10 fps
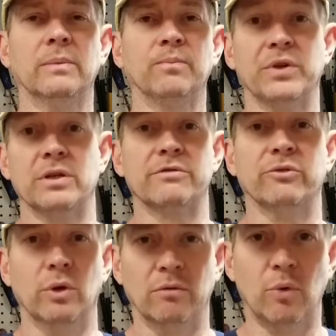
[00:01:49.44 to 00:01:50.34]
that is
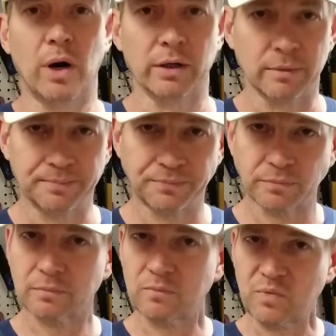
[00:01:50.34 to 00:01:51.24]
full of water
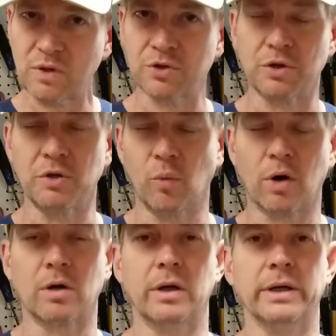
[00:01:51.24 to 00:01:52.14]
so you can
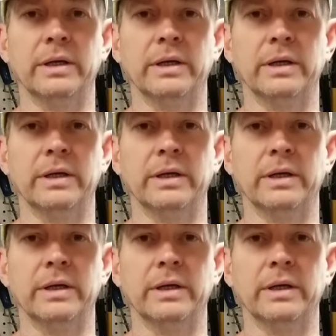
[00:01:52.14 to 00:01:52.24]
work on